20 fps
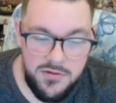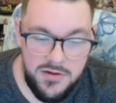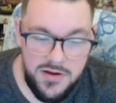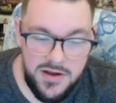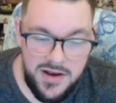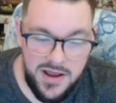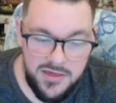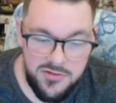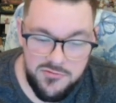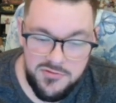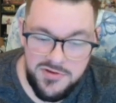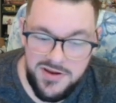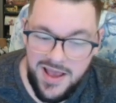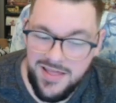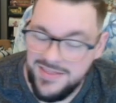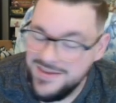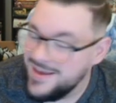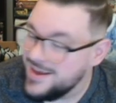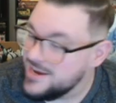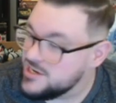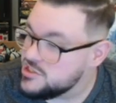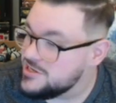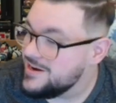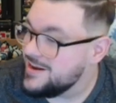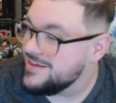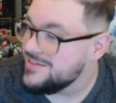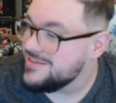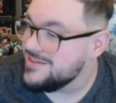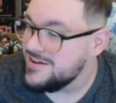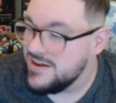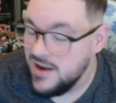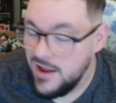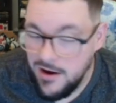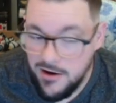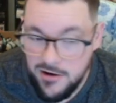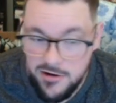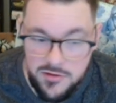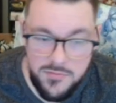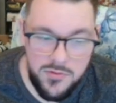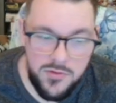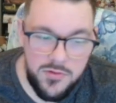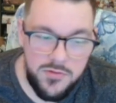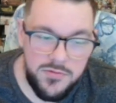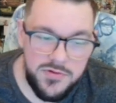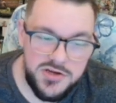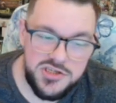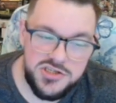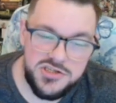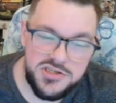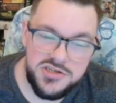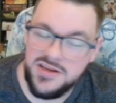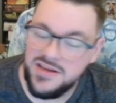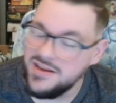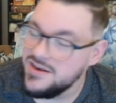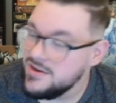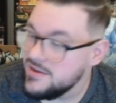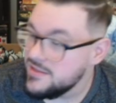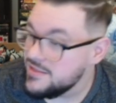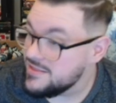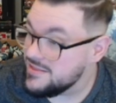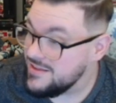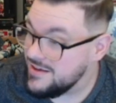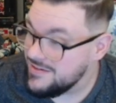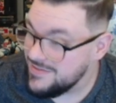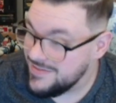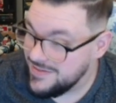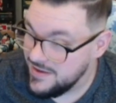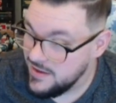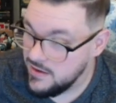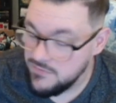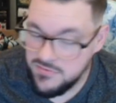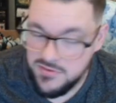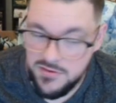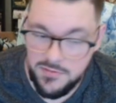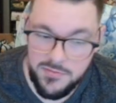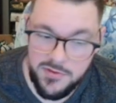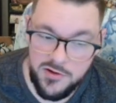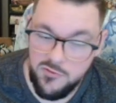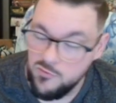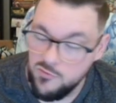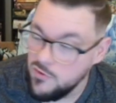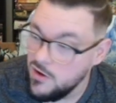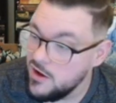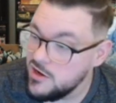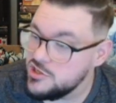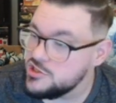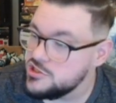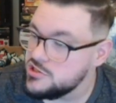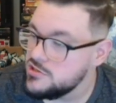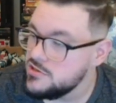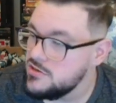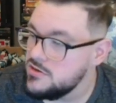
It has Retaliation as an inheritable, which can sneakily give something Rush.